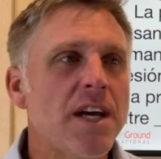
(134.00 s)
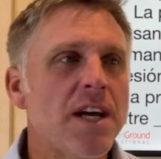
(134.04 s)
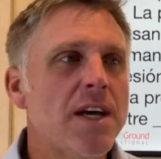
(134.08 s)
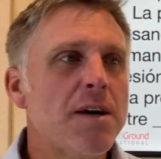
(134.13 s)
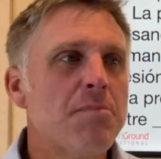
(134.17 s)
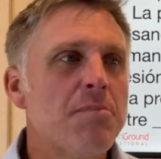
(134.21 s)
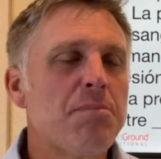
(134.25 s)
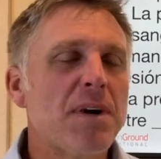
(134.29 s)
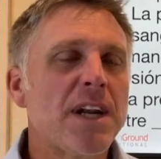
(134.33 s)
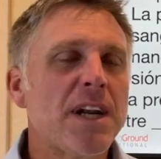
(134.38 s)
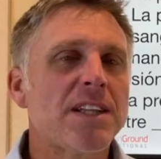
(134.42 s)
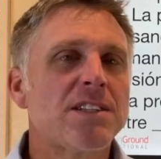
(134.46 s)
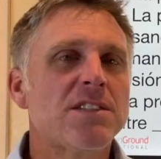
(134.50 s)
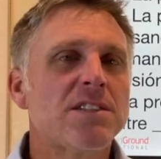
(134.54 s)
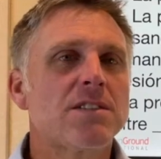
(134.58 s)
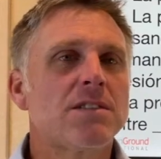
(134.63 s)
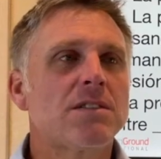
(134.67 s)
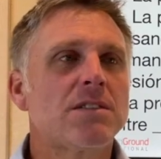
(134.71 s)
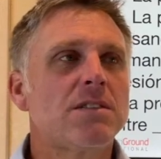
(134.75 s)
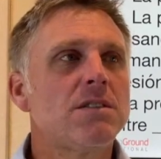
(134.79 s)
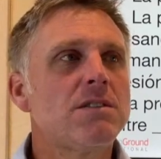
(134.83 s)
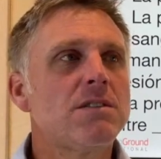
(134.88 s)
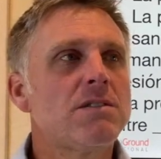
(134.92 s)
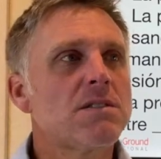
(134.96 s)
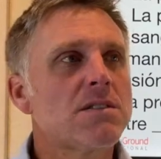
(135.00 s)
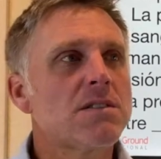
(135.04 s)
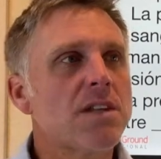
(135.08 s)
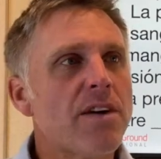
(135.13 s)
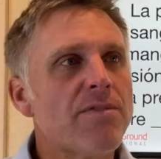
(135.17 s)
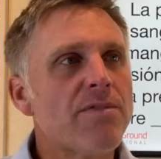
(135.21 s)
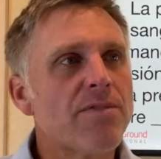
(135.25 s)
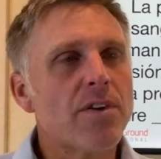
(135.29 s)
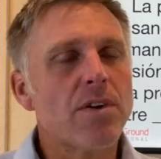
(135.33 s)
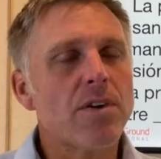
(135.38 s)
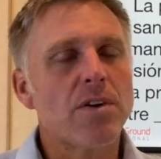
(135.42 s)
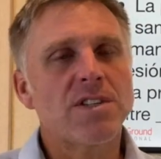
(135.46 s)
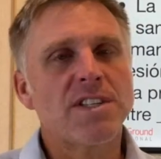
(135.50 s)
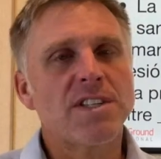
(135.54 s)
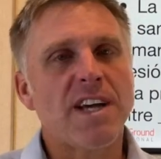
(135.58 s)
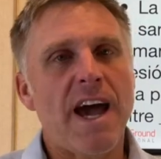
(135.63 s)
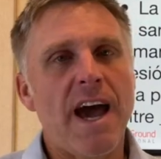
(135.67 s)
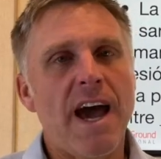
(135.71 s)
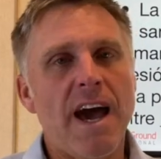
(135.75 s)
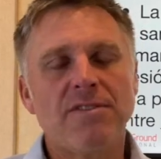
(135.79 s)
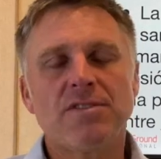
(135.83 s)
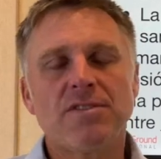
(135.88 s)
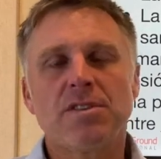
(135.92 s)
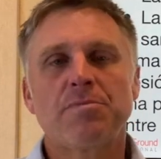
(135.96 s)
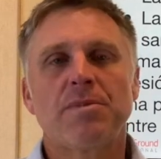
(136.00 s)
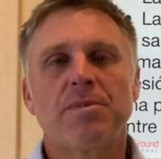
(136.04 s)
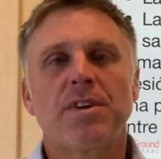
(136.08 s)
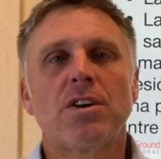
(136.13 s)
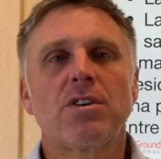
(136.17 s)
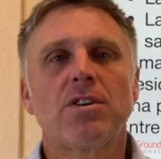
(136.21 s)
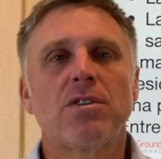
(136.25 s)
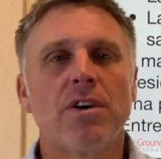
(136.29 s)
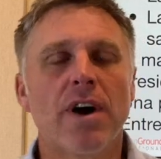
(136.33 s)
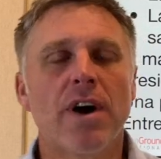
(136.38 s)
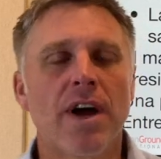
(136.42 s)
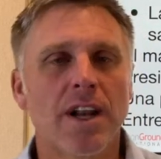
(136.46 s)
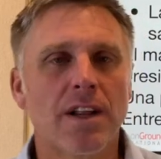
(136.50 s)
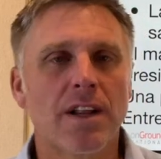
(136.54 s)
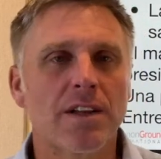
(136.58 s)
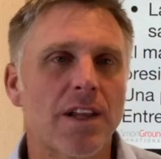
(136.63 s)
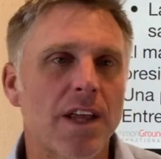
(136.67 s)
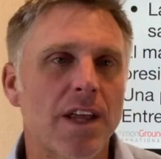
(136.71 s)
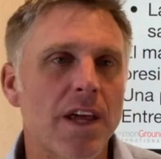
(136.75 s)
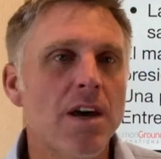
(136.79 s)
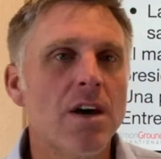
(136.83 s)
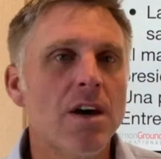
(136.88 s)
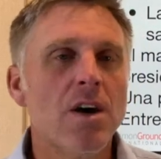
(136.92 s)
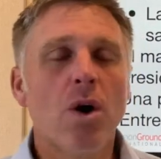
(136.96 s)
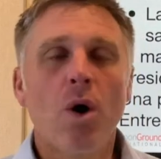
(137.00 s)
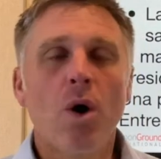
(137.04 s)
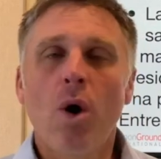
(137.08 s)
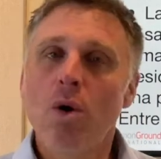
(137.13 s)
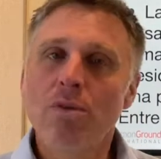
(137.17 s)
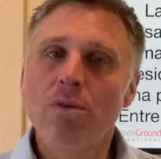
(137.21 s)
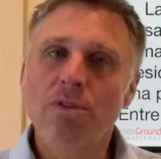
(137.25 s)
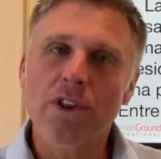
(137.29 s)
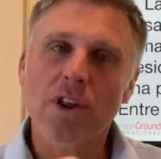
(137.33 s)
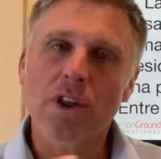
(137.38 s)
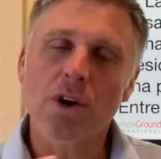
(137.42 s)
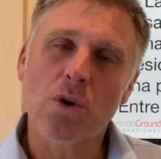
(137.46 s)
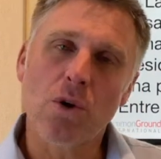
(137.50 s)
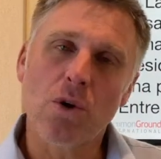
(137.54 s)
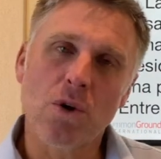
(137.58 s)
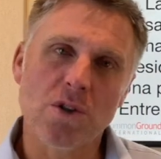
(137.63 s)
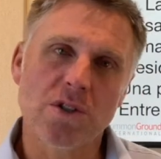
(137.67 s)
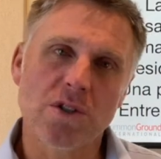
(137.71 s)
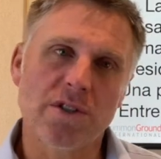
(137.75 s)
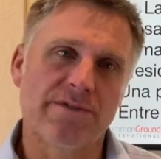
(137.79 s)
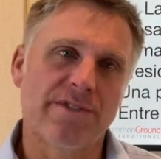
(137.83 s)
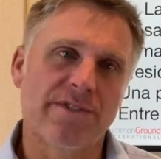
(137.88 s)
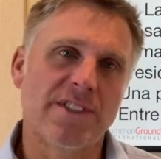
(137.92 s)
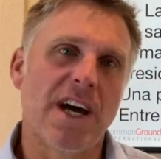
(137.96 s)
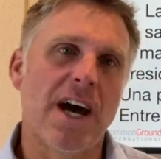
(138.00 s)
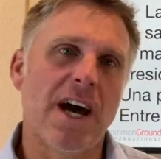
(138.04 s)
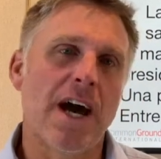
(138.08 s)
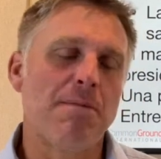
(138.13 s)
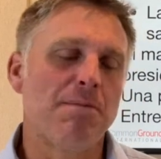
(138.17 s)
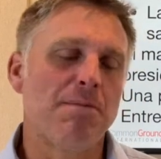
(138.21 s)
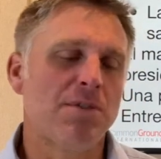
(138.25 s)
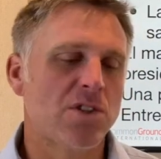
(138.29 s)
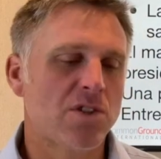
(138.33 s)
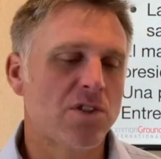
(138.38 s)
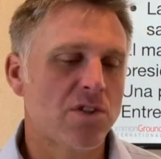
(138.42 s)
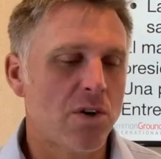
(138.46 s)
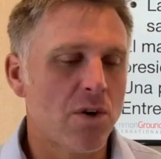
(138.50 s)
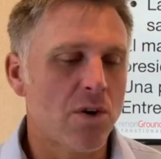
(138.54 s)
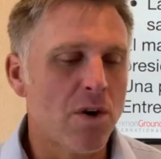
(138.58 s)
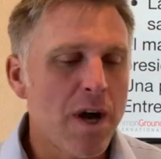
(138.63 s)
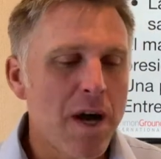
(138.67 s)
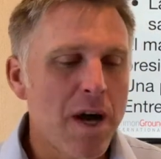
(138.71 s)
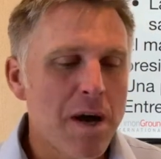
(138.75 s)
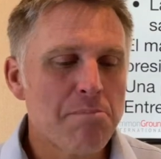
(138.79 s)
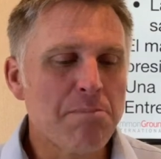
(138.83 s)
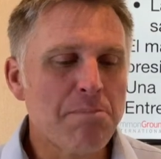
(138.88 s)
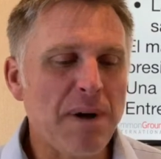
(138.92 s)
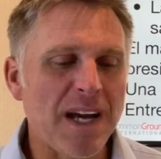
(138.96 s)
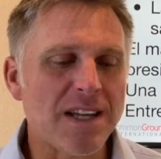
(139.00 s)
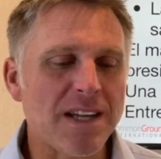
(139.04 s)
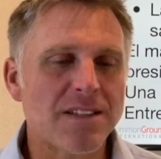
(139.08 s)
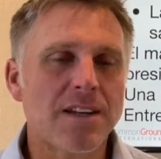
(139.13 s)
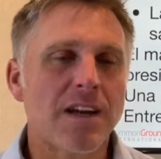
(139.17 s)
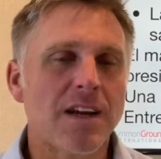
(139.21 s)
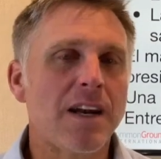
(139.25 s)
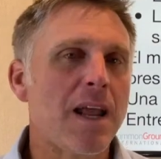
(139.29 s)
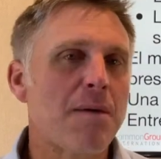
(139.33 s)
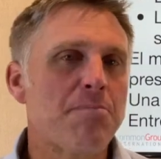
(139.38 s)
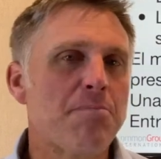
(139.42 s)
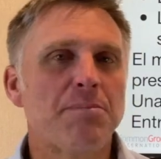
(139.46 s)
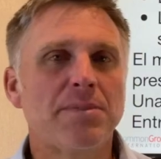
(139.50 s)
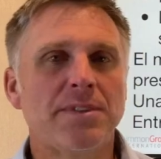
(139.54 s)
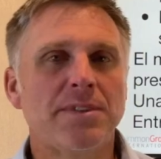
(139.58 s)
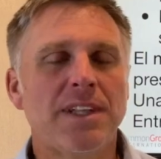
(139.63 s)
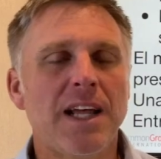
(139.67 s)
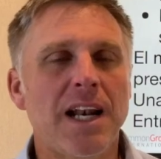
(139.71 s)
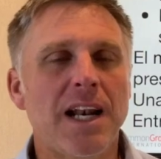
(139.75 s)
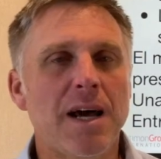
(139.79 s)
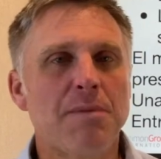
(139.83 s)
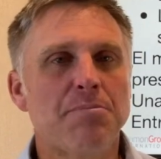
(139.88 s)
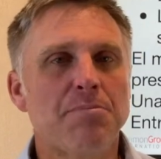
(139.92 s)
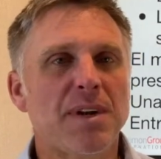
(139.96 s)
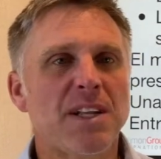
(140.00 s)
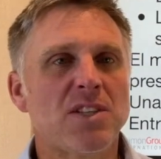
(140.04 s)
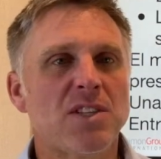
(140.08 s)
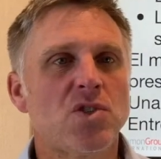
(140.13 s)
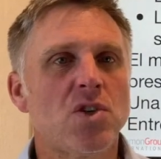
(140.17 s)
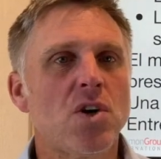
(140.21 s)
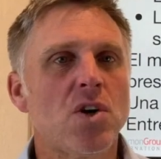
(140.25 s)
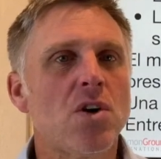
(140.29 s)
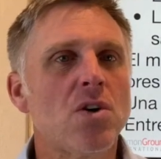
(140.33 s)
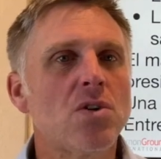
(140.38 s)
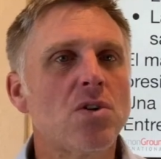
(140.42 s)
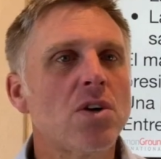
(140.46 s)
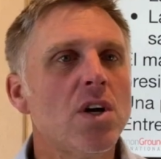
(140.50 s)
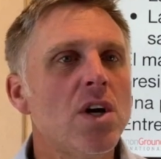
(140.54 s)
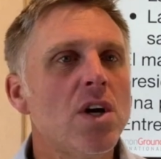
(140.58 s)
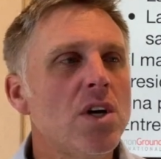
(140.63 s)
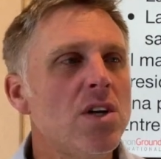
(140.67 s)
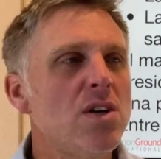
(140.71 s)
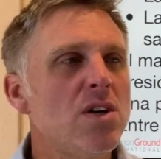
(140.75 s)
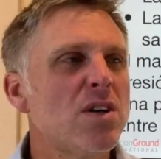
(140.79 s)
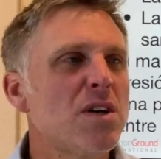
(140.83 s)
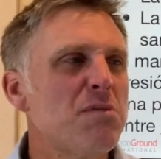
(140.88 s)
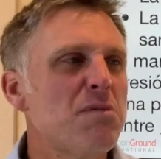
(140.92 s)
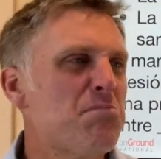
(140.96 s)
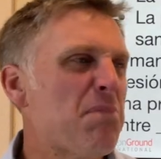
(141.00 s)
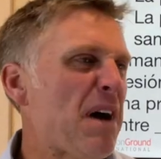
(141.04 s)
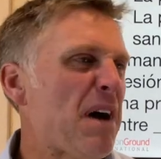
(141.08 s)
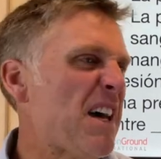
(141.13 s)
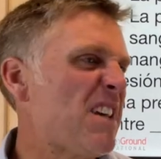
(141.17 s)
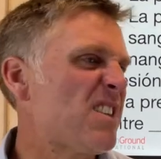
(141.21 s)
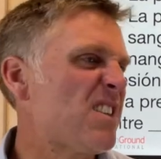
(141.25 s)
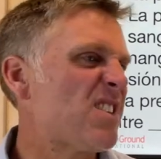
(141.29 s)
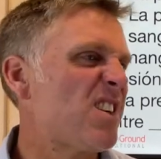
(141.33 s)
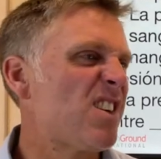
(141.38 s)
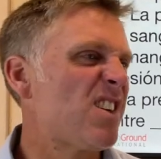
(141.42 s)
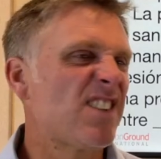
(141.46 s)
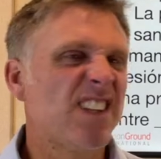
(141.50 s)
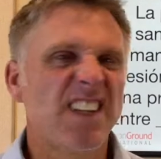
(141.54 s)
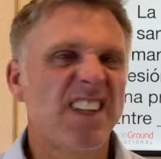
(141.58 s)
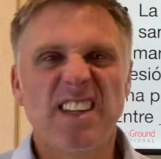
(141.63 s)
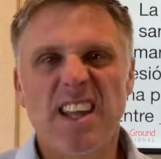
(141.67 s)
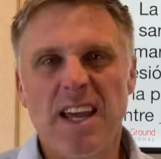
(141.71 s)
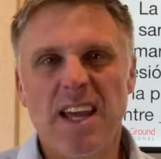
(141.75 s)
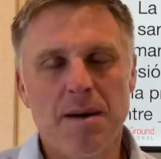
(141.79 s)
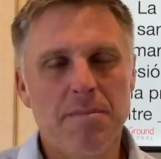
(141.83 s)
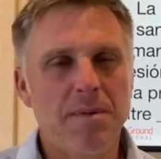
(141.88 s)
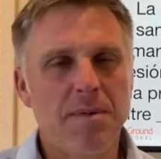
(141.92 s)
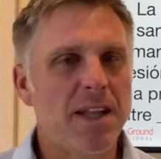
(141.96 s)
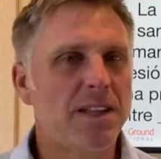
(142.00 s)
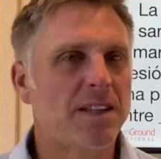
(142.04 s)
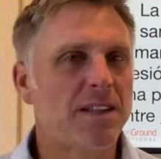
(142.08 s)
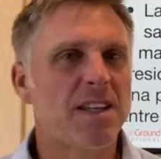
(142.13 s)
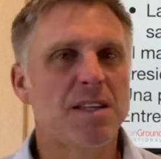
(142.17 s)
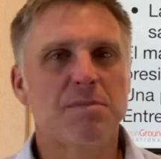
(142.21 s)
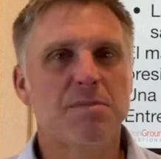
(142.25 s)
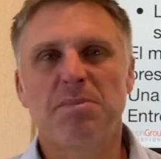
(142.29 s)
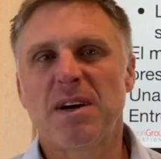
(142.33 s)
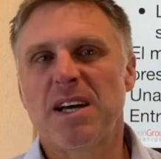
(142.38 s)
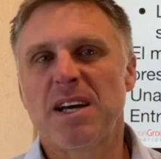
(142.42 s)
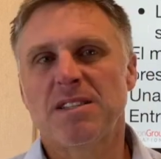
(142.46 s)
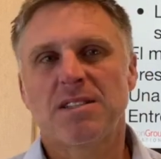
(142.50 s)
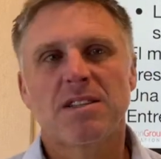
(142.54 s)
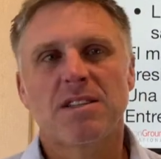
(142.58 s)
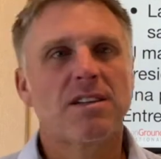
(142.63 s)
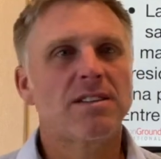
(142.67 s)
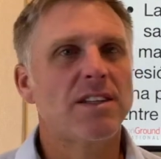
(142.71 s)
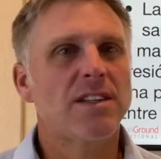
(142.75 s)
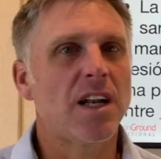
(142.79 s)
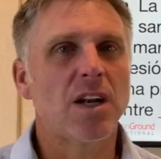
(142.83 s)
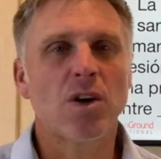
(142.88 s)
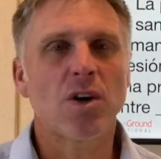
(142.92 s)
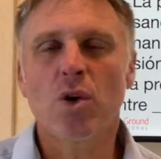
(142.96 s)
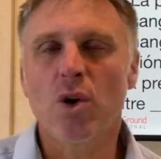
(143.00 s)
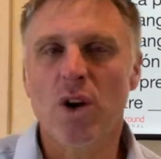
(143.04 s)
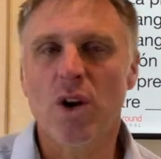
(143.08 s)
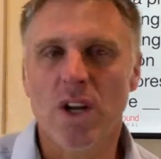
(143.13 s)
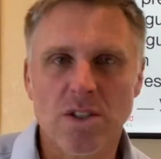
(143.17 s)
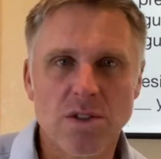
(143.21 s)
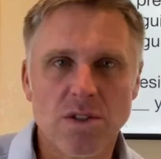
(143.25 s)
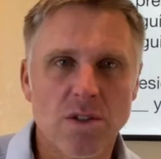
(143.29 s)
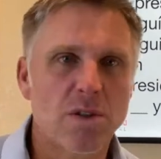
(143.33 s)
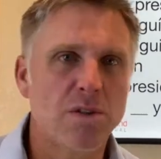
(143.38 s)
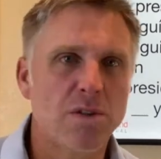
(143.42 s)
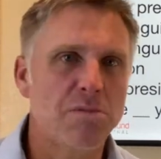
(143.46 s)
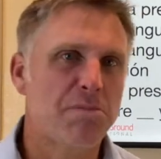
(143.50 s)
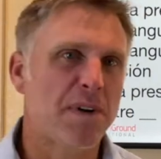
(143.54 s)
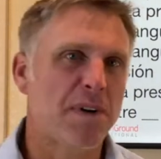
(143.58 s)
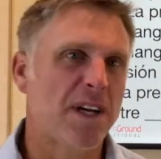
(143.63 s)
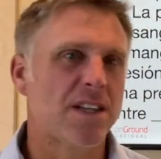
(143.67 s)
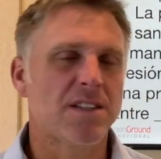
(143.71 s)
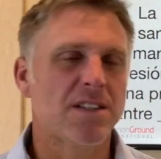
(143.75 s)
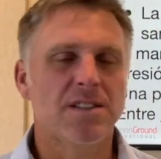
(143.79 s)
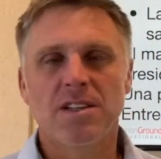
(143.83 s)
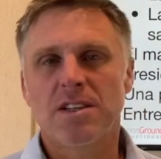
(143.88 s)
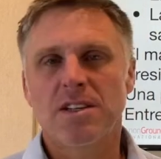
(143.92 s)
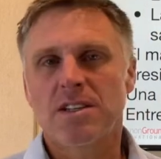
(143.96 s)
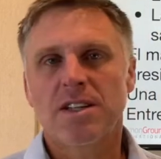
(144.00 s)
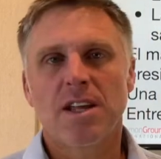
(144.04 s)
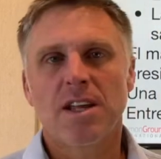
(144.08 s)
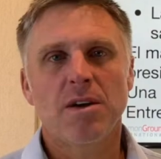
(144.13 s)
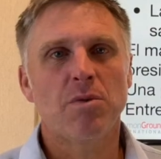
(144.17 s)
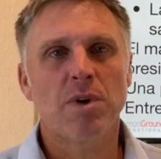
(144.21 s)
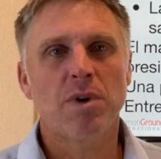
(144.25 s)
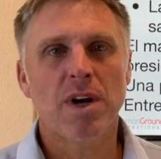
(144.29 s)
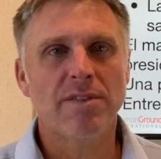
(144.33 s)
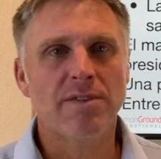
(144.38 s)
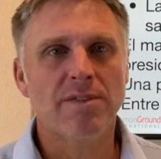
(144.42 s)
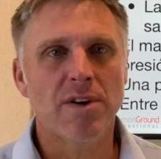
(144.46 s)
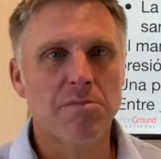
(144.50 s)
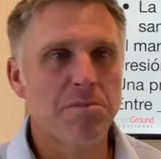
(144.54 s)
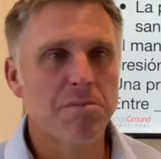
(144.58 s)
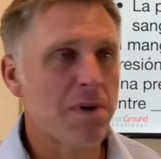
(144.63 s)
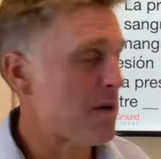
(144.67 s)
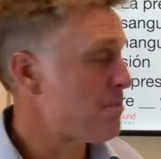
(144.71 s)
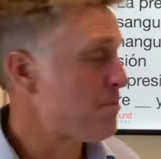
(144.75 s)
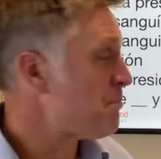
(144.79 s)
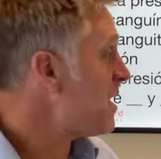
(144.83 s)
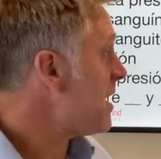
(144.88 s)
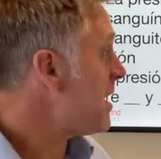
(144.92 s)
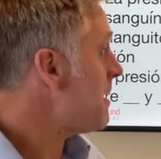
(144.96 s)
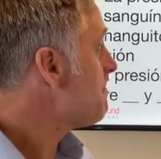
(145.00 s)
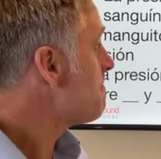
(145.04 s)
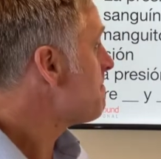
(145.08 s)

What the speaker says: but it's to suffer or to have something chronically over the course of time. And so, padecer de la presión, you can padecer de diabetes, padecer del corazón, padecer de whatever it might be.